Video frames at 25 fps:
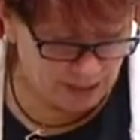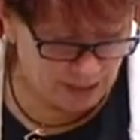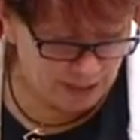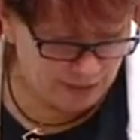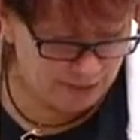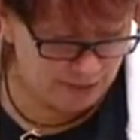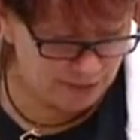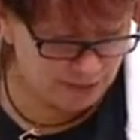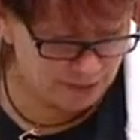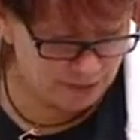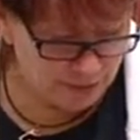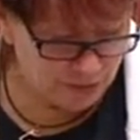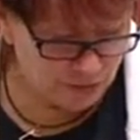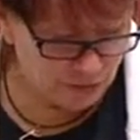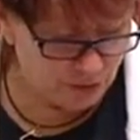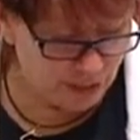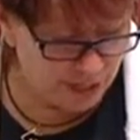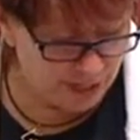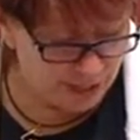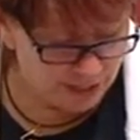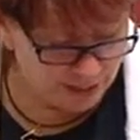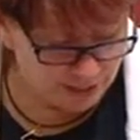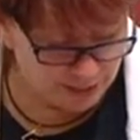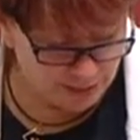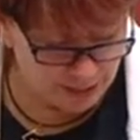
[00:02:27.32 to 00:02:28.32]
The
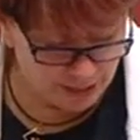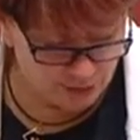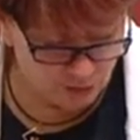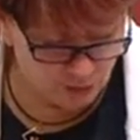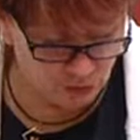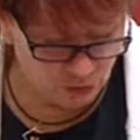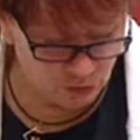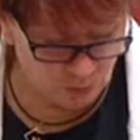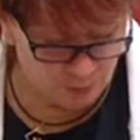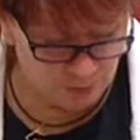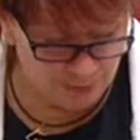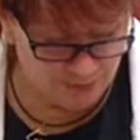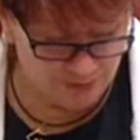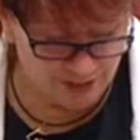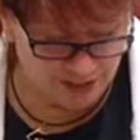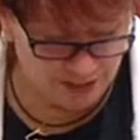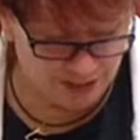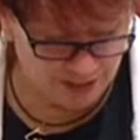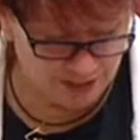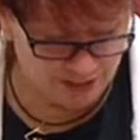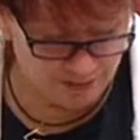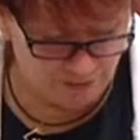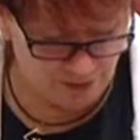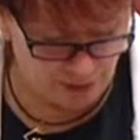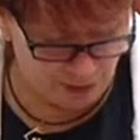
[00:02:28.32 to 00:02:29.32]
Australian National
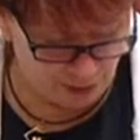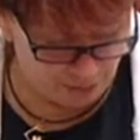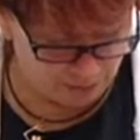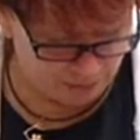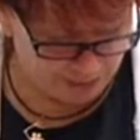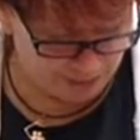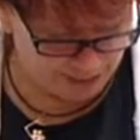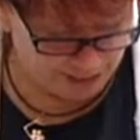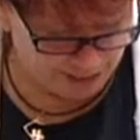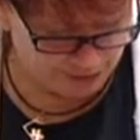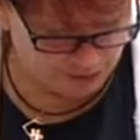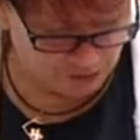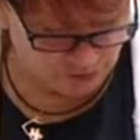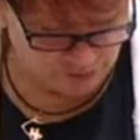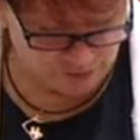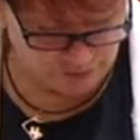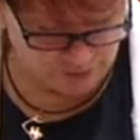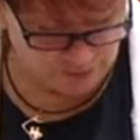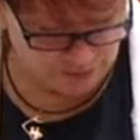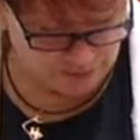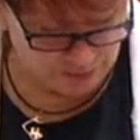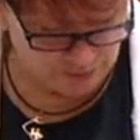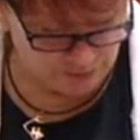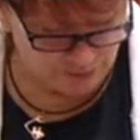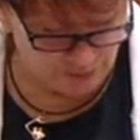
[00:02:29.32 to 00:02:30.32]
Preventative Health
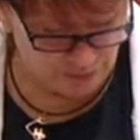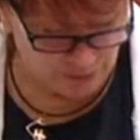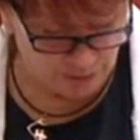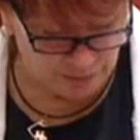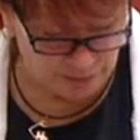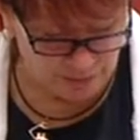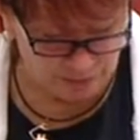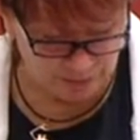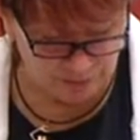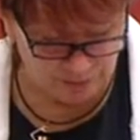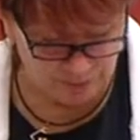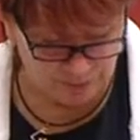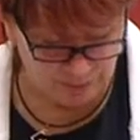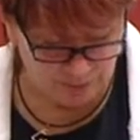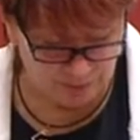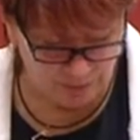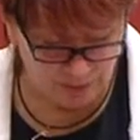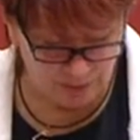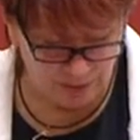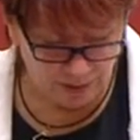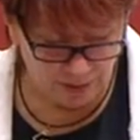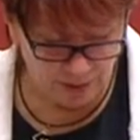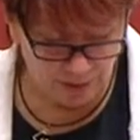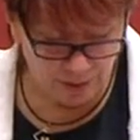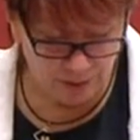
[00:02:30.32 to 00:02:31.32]
Agency's focus
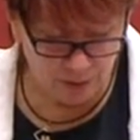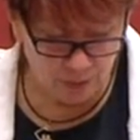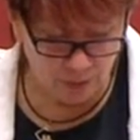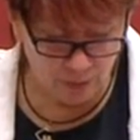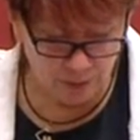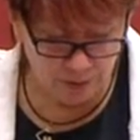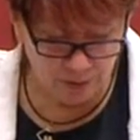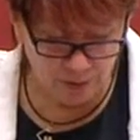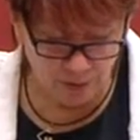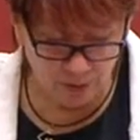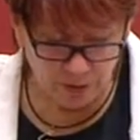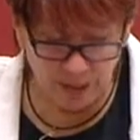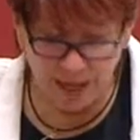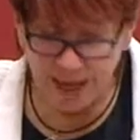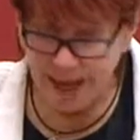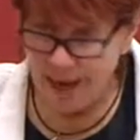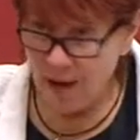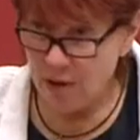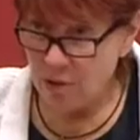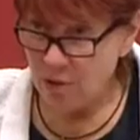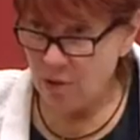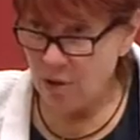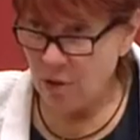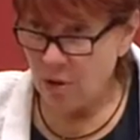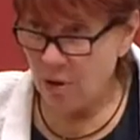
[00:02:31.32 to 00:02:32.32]
was on
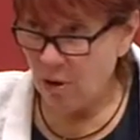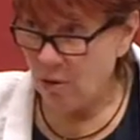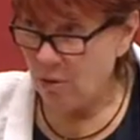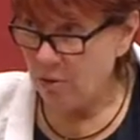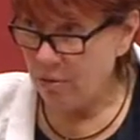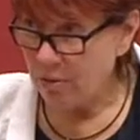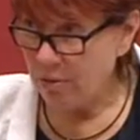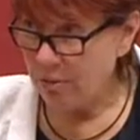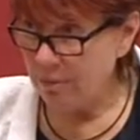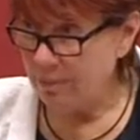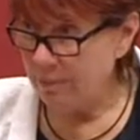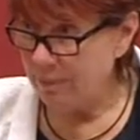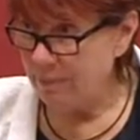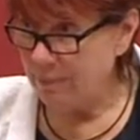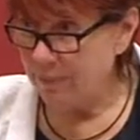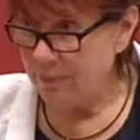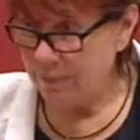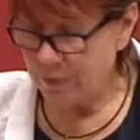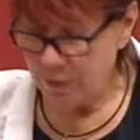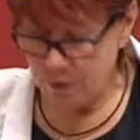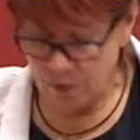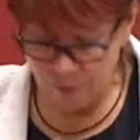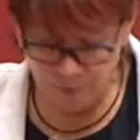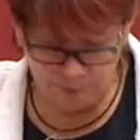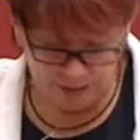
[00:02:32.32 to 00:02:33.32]
alcohol,
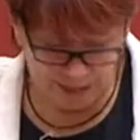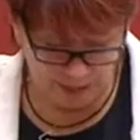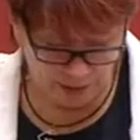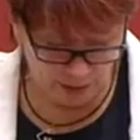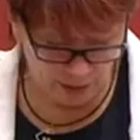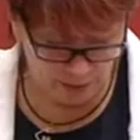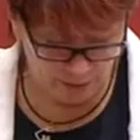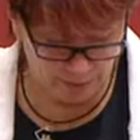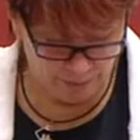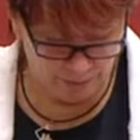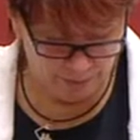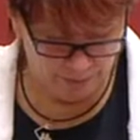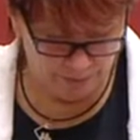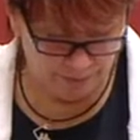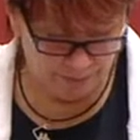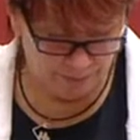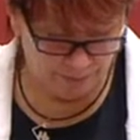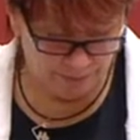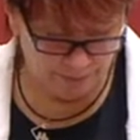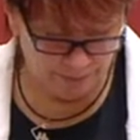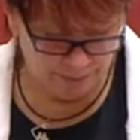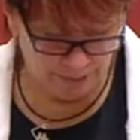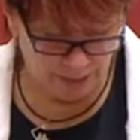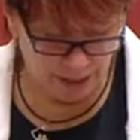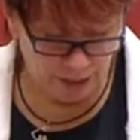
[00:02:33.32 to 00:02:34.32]
tobacco
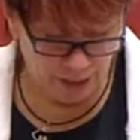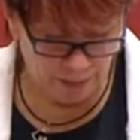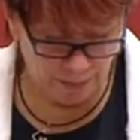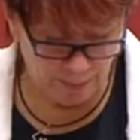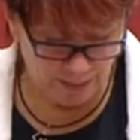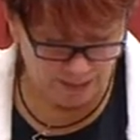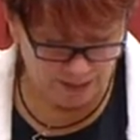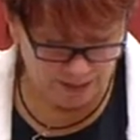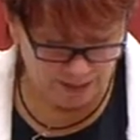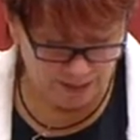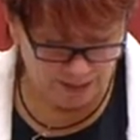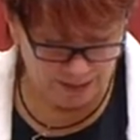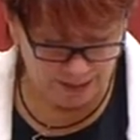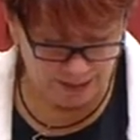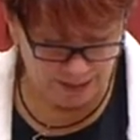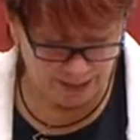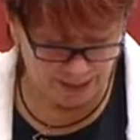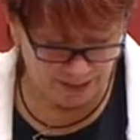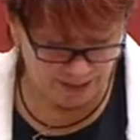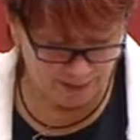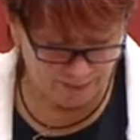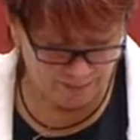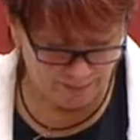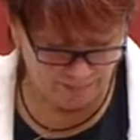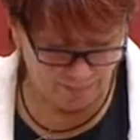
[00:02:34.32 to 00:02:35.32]
and
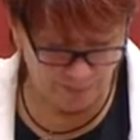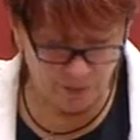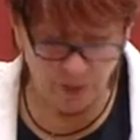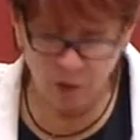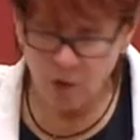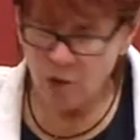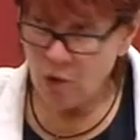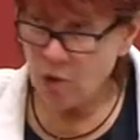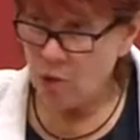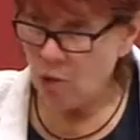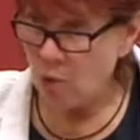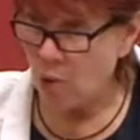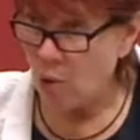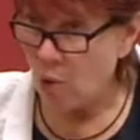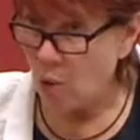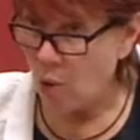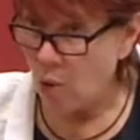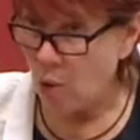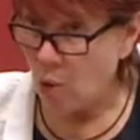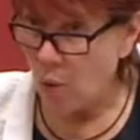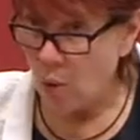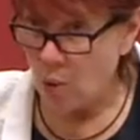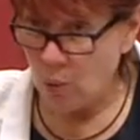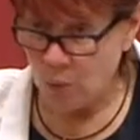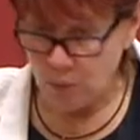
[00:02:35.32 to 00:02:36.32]
obesity,
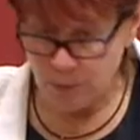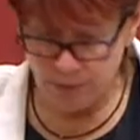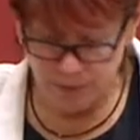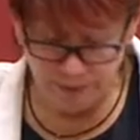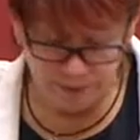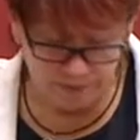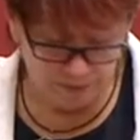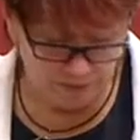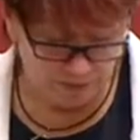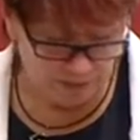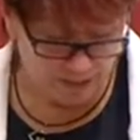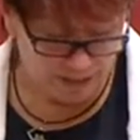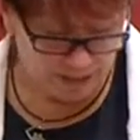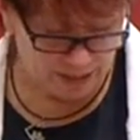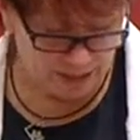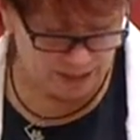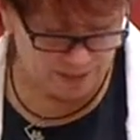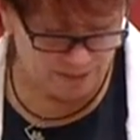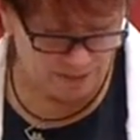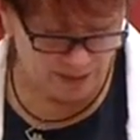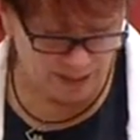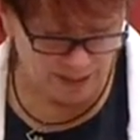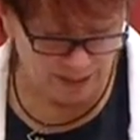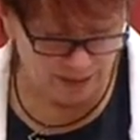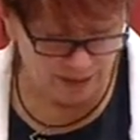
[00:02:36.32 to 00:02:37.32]
all
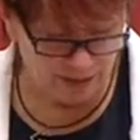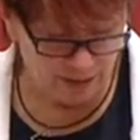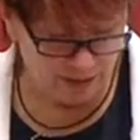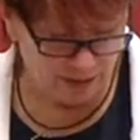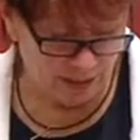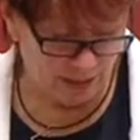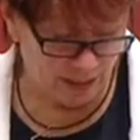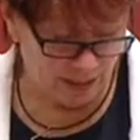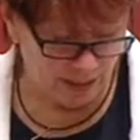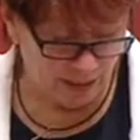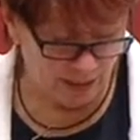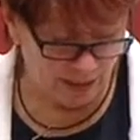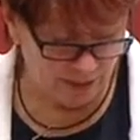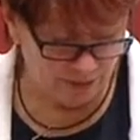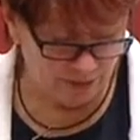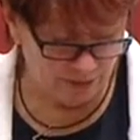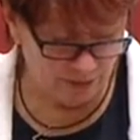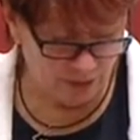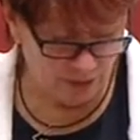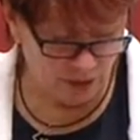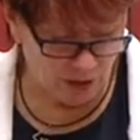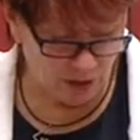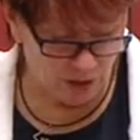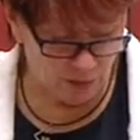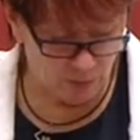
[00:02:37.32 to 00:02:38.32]
significant
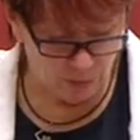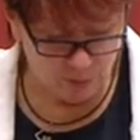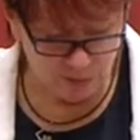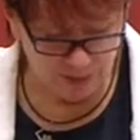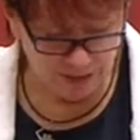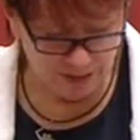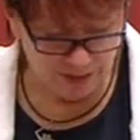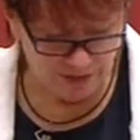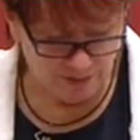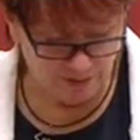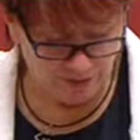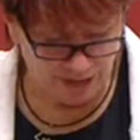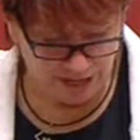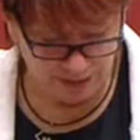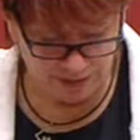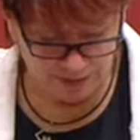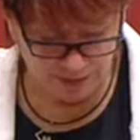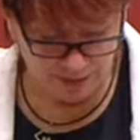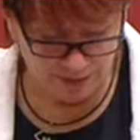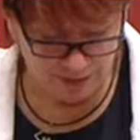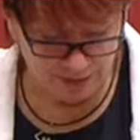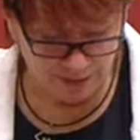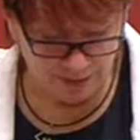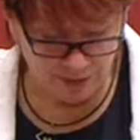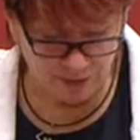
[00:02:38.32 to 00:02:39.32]
lifestyle risk
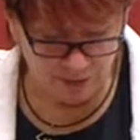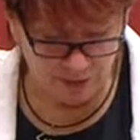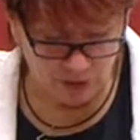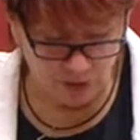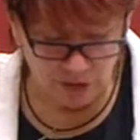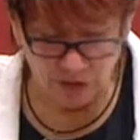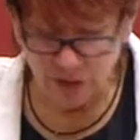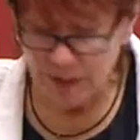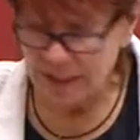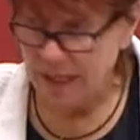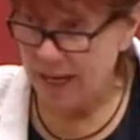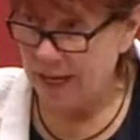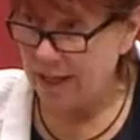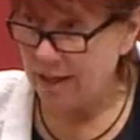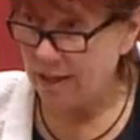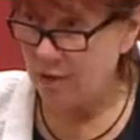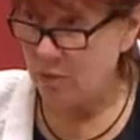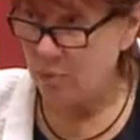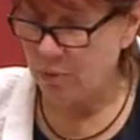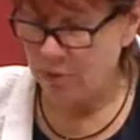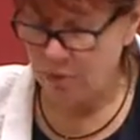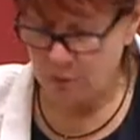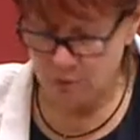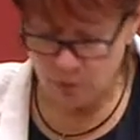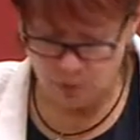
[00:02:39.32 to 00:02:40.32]
factors associated
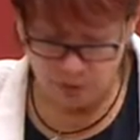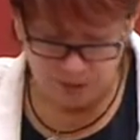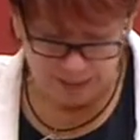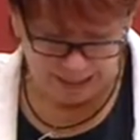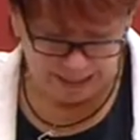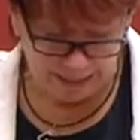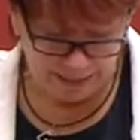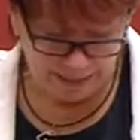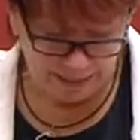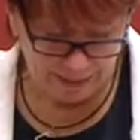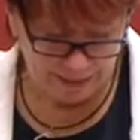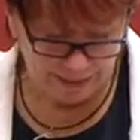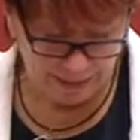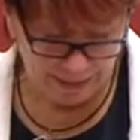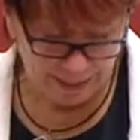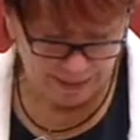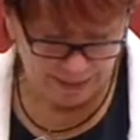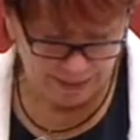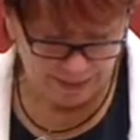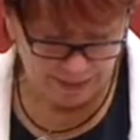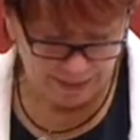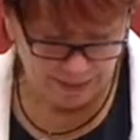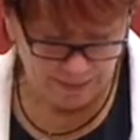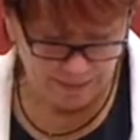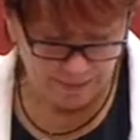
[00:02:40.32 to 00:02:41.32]
with chronic
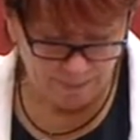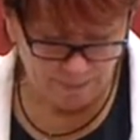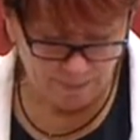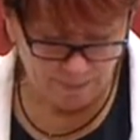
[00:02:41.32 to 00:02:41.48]
disease.